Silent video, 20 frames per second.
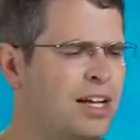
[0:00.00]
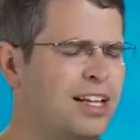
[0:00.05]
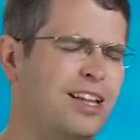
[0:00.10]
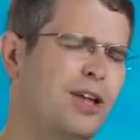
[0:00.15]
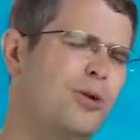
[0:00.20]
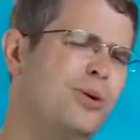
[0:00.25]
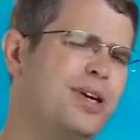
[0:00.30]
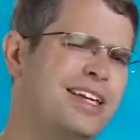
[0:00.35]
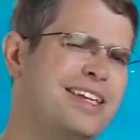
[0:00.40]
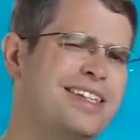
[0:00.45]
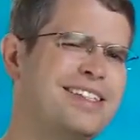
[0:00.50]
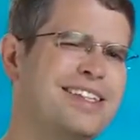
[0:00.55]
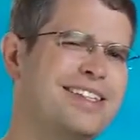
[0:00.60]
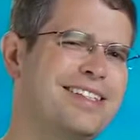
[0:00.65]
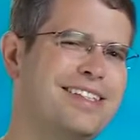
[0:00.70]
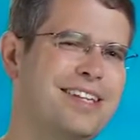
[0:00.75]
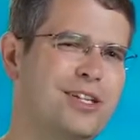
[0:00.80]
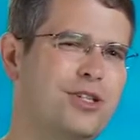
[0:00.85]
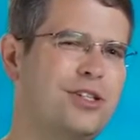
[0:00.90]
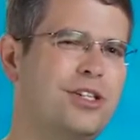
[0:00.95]
Cloaking is
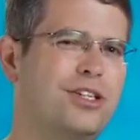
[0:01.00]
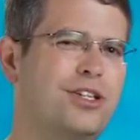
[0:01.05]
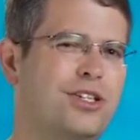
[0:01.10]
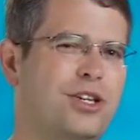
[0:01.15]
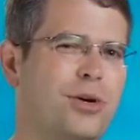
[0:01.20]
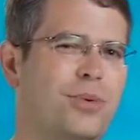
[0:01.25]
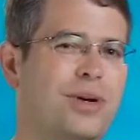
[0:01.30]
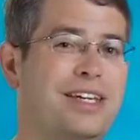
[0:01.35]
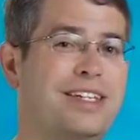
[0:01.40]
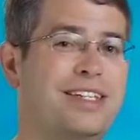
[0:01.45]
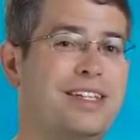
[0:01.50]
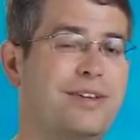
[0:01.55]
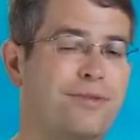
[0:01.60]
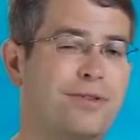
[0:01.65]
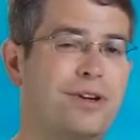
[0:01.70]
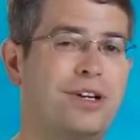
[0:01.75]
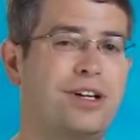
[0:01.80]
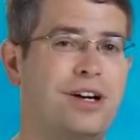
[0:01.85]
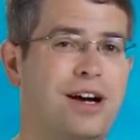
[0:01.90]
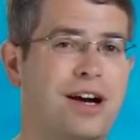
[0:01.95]
essentially showing
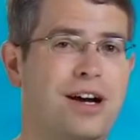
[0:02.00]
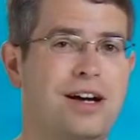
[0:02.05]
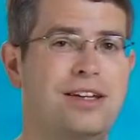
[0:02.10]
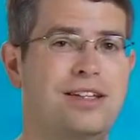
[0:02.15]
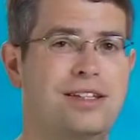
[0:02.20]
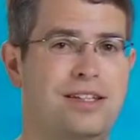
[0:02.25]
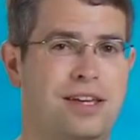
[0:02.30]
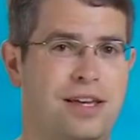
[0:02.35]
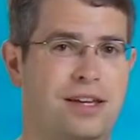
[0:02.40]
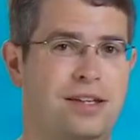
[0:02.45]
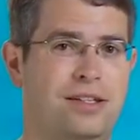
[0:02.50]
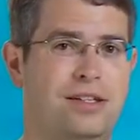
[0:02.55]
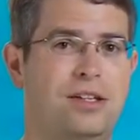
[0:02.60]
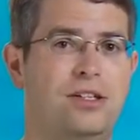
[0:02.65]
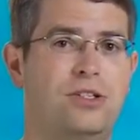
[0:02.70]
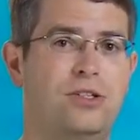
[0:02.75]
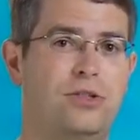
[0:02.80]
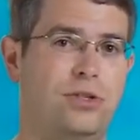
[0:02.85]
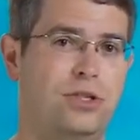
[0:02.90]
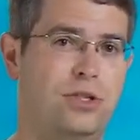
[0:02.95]
different content
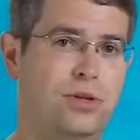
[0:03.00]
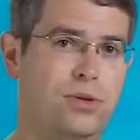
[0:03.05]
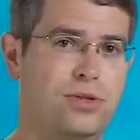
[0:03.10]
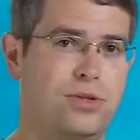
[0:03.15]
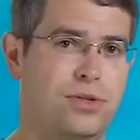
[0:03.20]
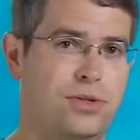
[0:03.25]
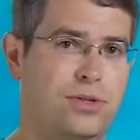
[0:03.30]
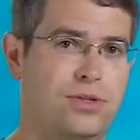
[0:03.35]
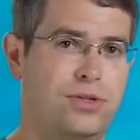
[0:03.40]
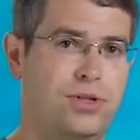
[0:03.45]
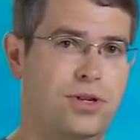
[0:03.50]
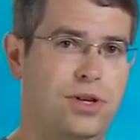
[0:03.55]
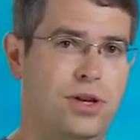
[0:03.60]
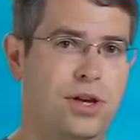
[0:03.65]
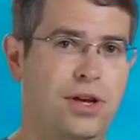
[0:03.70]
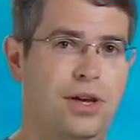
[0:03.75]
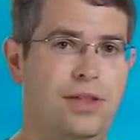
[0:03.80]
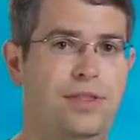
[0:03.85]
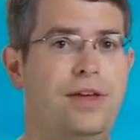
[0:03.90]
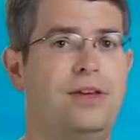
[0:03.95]
to users
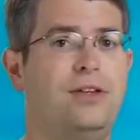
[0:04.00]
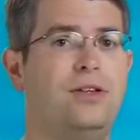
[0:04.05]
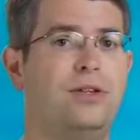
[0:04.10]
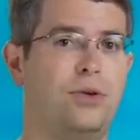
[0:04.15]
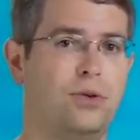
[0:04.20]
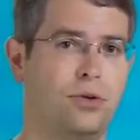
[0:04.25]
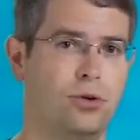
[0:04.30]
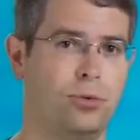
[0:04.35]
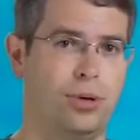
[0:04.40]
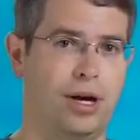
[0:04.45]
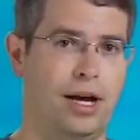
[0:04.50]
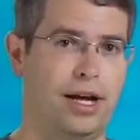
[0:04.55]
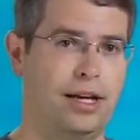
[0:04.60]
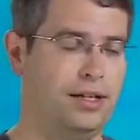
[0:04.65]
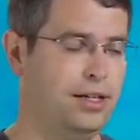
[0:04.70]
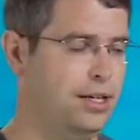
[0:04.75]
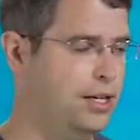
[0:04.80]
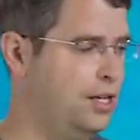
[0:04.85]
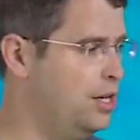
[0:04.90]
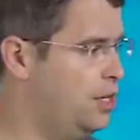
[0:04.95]
than to Googlebot.
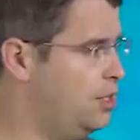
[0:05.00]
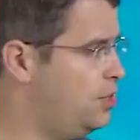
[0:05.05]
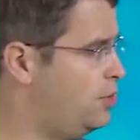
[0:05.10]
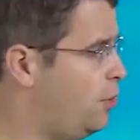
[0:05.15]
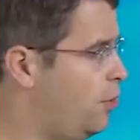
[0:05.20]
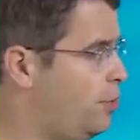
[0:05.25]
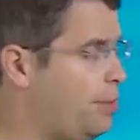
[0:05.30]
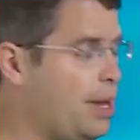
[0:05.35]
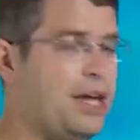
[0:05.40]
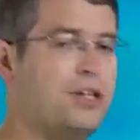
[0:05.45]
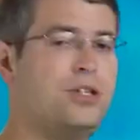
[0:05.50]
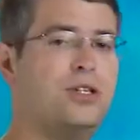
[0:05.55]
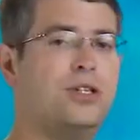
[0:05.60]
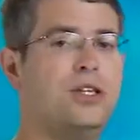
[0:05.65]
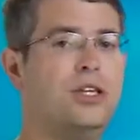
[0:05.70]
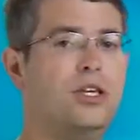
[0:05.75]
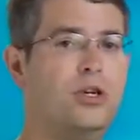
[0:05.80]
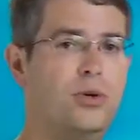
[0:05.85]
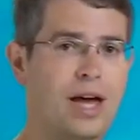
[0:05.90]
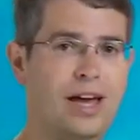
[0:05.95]
So imagine
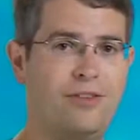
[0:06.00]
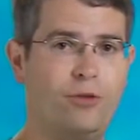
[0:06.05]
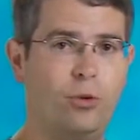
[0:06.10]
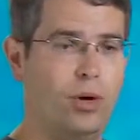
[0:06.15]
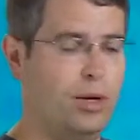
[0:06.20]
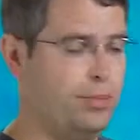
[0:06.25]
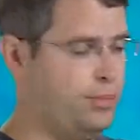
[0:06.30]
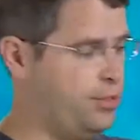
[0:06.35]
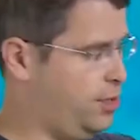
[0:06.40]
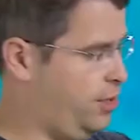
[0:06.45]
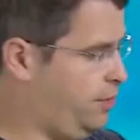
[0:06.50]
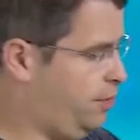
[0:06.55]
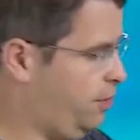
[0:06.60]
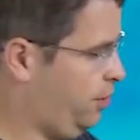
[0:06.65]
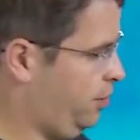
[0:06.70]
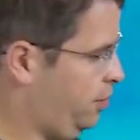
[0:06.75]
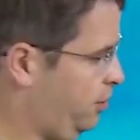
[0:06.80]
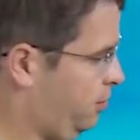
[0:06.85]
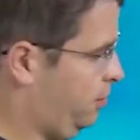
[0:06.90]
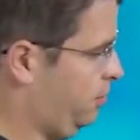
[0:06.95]
that you have a web
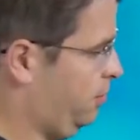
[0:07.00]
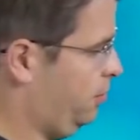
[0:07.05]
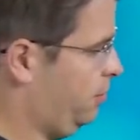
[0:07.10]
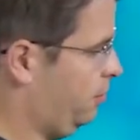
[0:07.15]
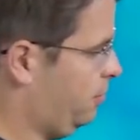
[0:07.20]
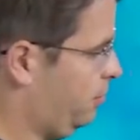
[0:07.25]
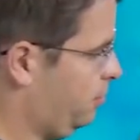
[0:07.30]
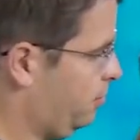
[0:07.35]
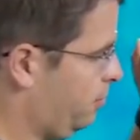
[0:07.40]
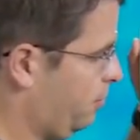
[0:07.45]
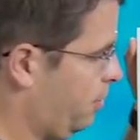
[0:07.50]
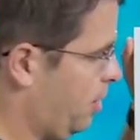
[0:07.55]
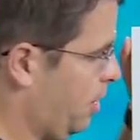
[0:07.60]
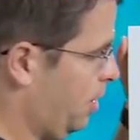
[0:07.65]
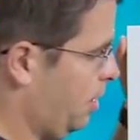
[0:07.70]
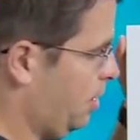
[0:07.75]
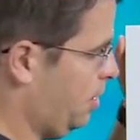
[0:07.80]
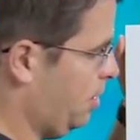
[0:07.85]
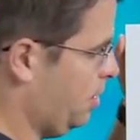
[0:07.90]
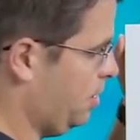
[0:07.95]
server
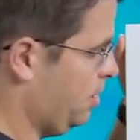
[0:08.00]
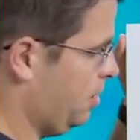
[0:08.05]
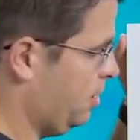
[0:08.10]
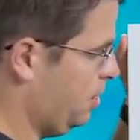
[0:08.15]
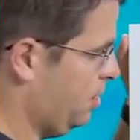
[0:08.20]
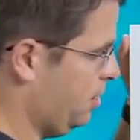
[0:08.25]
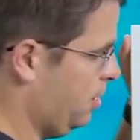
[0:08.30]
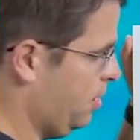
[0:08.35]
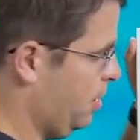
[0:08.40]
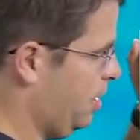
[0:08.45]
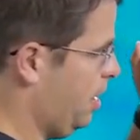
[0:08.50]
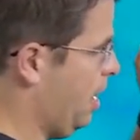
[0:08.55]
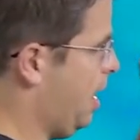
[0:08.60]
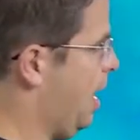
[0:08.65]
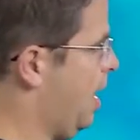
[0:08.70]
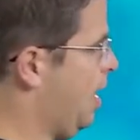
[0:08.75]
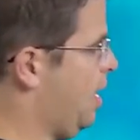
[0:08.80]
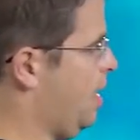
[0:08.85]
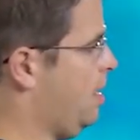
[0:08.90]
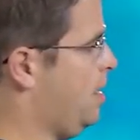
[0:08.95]
right here,
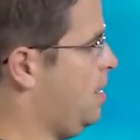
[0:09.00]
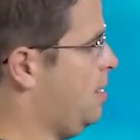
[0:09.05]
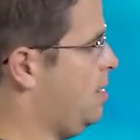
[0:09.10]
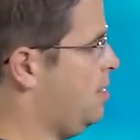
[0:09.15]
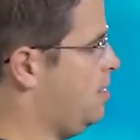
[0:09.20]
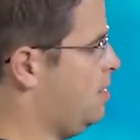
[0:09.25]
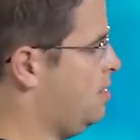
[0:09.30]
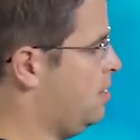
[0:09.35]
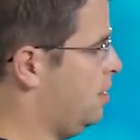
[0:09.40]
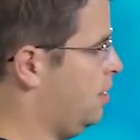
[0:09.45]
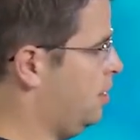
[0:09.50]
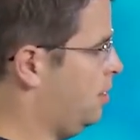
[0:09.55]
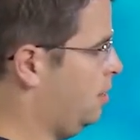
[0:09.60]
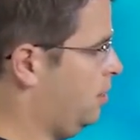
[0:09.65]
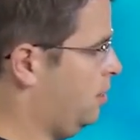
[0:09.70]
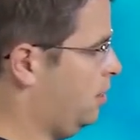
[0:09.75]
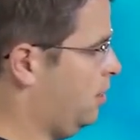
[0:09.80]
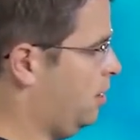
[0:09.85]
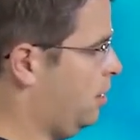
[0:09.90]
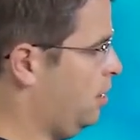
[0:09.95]
and
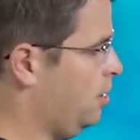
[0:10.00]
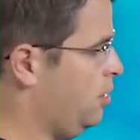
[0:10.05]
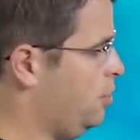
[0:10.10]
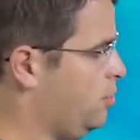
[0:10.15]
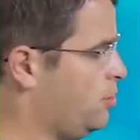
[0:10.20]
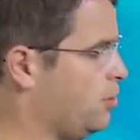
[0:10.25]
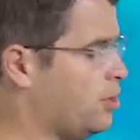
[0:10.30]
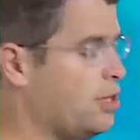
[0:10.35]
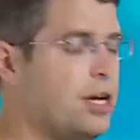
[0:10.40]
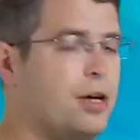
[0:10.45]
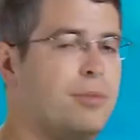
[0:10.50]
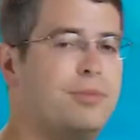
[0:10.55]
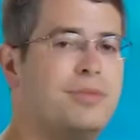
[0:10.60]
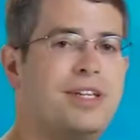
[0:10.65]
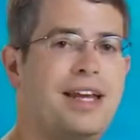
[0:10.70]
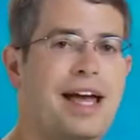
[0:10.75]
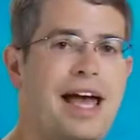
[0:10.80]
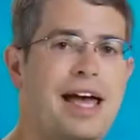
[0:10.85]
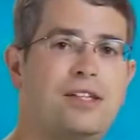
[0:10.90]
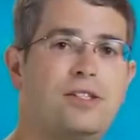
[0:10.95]
a user comes
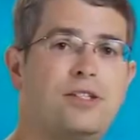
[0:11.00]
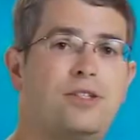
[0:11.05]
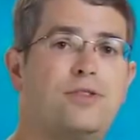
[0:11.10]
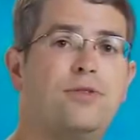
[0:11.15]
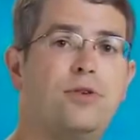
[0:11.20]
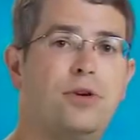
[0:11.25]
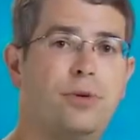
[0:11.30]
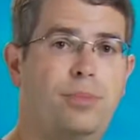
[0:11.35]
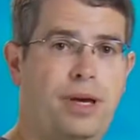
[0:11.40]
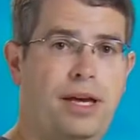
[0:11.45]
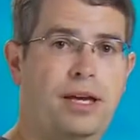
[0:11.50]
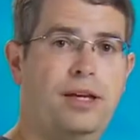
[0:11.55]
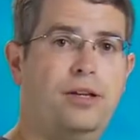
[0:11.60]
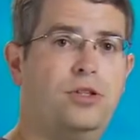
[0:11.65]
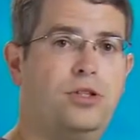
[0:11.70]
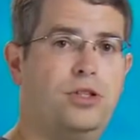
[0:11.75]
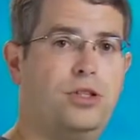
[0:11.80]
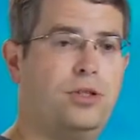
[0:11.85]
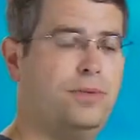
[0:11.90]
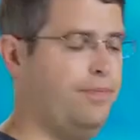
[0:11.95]
and asks for a
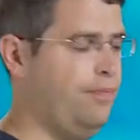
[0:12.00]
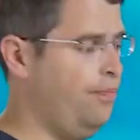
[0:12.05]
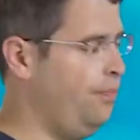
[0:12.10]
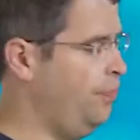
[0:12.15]
page.